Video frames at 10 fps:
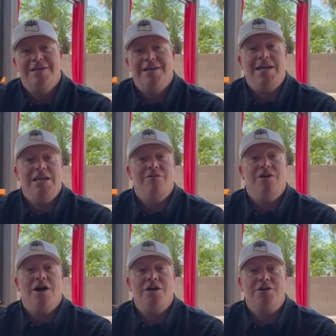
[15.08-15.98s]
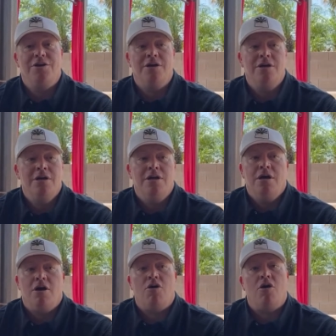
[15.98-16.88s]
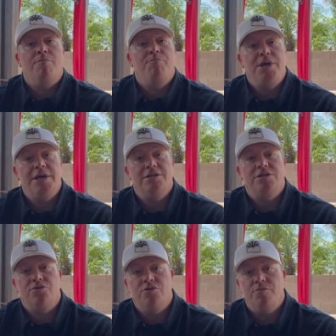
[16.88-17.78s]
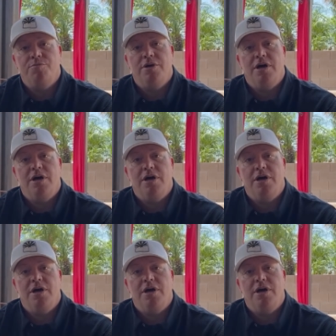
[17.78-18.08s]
and even under, are our biggest group